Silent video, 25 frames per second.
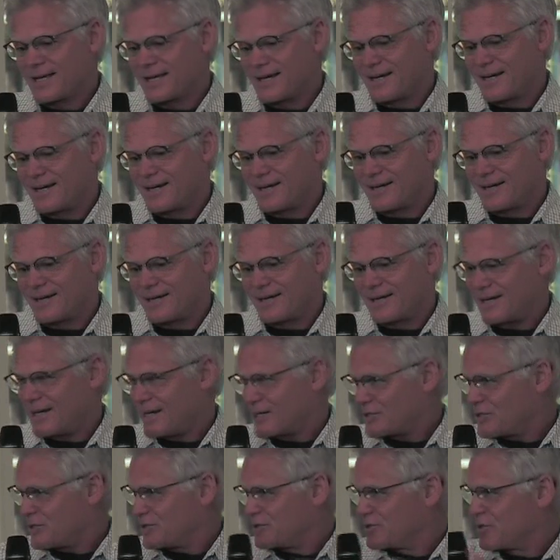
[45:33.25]
Uh,
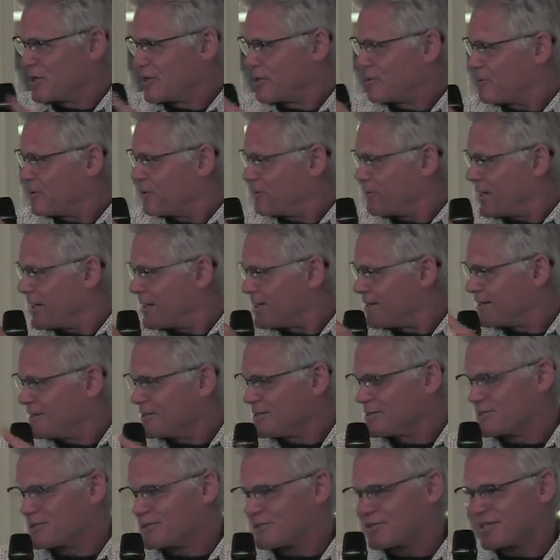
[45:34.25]
actually, Jeremy
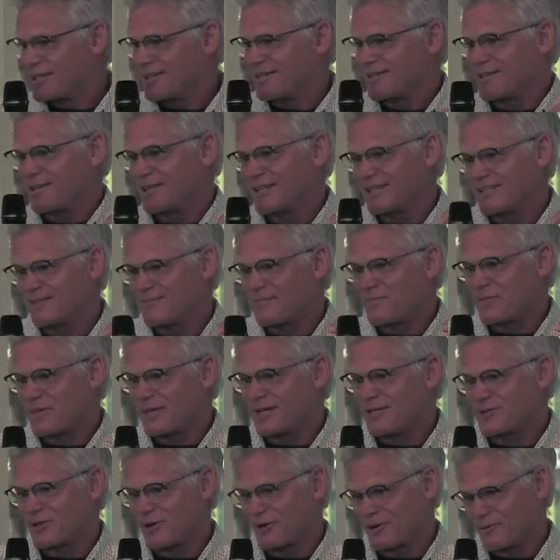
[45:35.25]
Ragonese is here, and
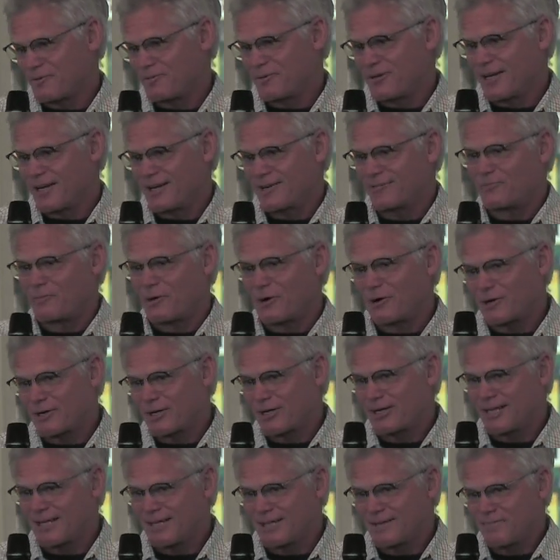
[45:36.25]
he's our head of
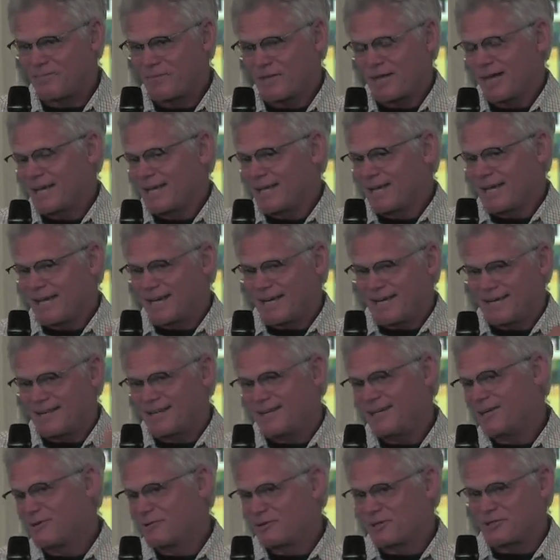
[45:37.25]
marketing. And
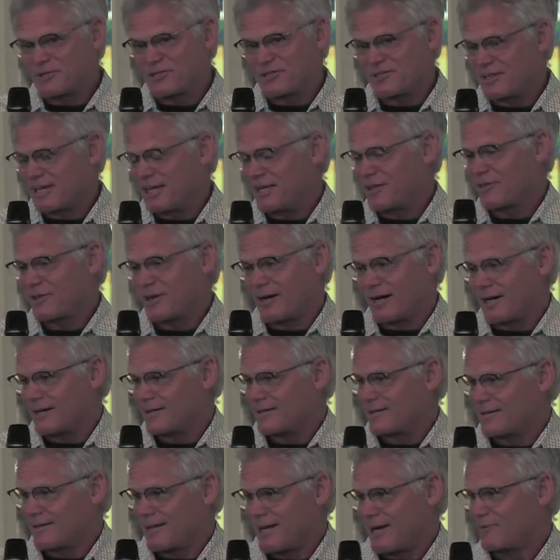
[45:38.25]
he was—he
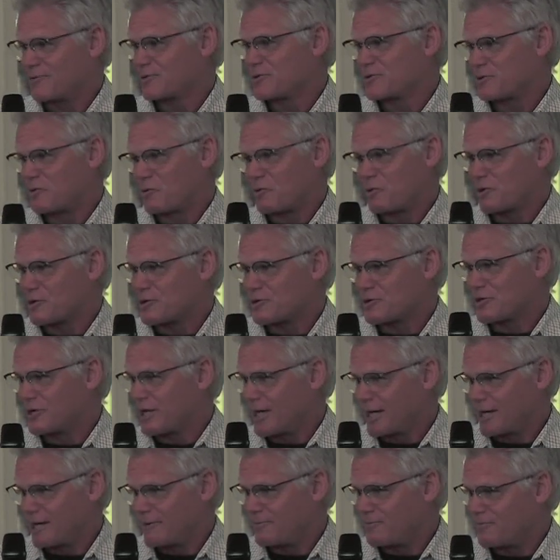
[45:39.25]
thought that was the worst
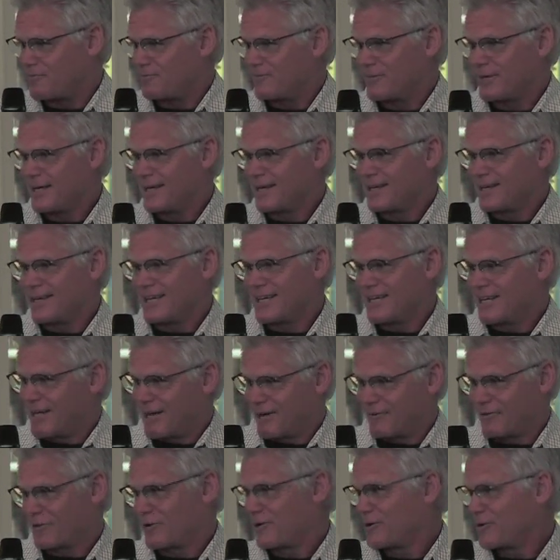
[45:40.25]
name he'd
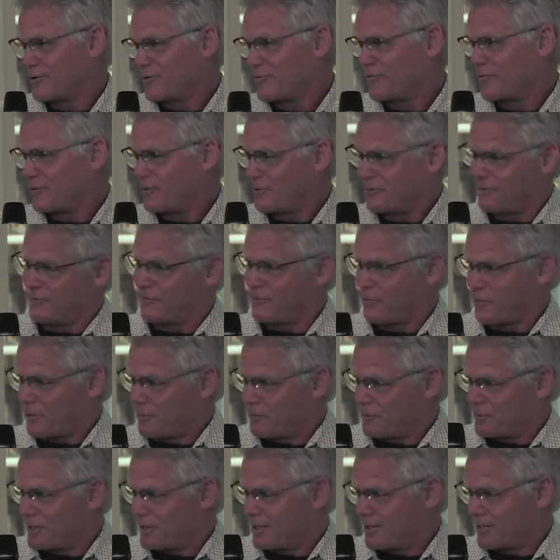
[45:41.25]
ever heard for, for
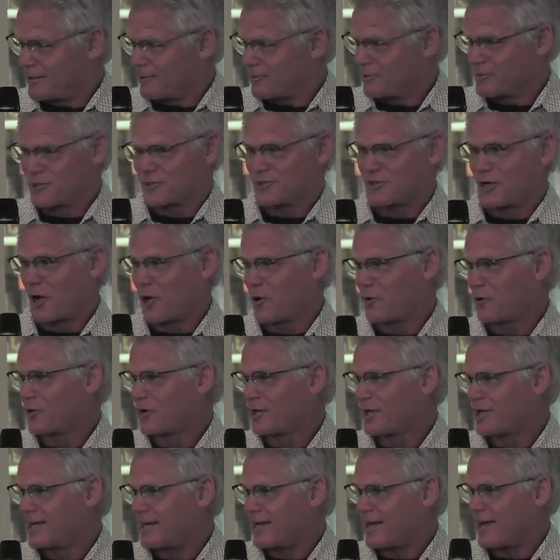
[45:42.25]
a beer, was
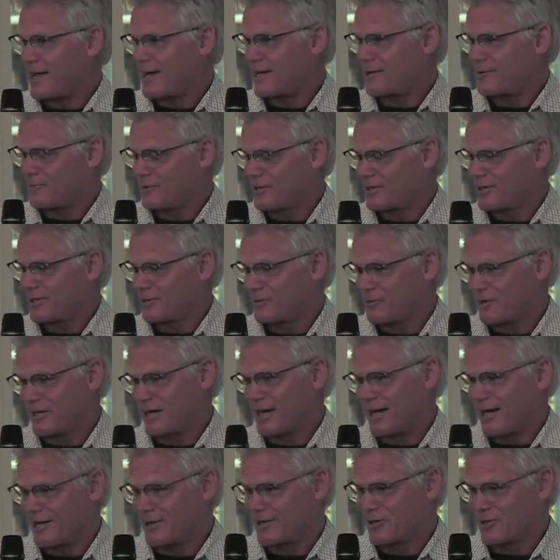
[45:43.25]
totally adamant that we
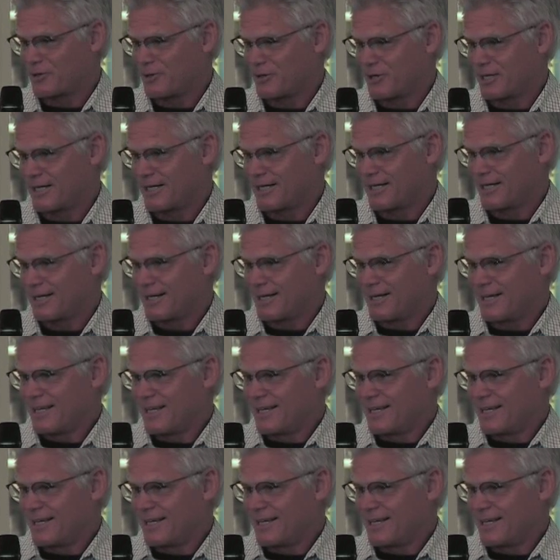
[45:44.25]
not do it.